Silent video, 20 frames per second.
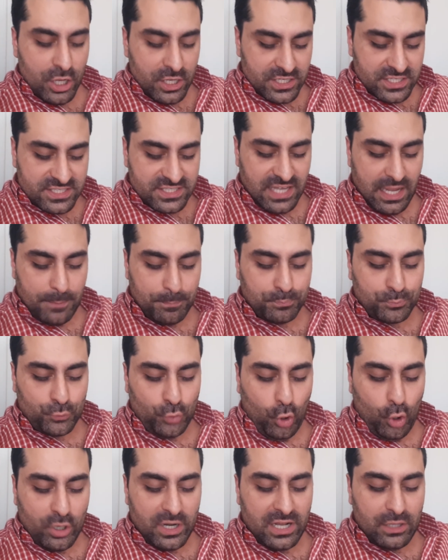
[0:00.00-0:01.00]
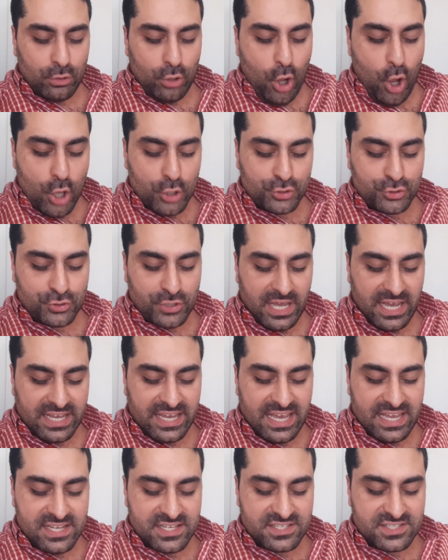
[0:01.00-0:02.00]
Sampdoria lost
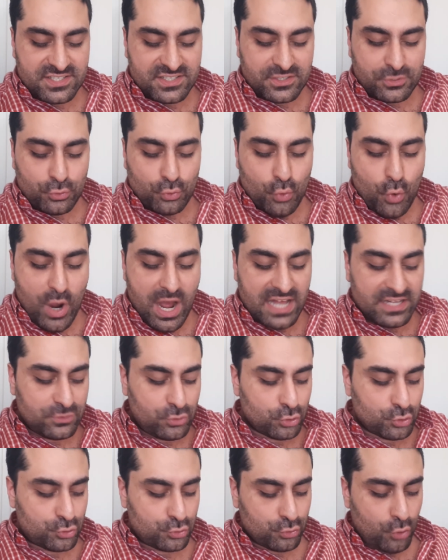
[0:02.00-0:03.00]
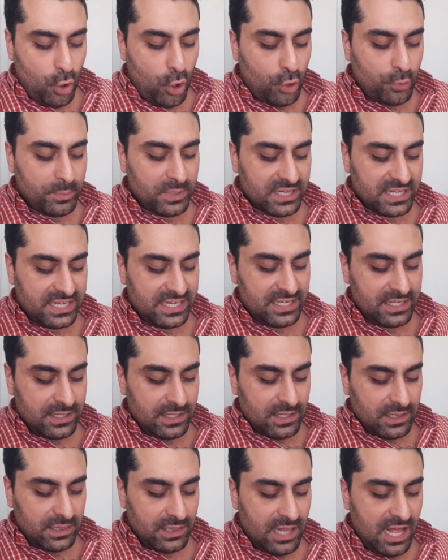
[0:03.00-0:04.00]
against Juventus normally
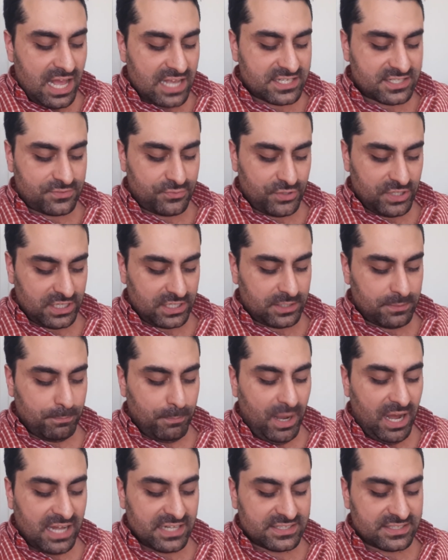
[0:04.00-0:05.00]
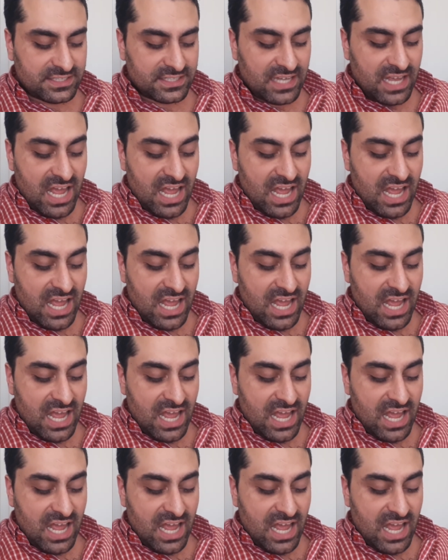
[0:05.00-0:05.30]
last week, but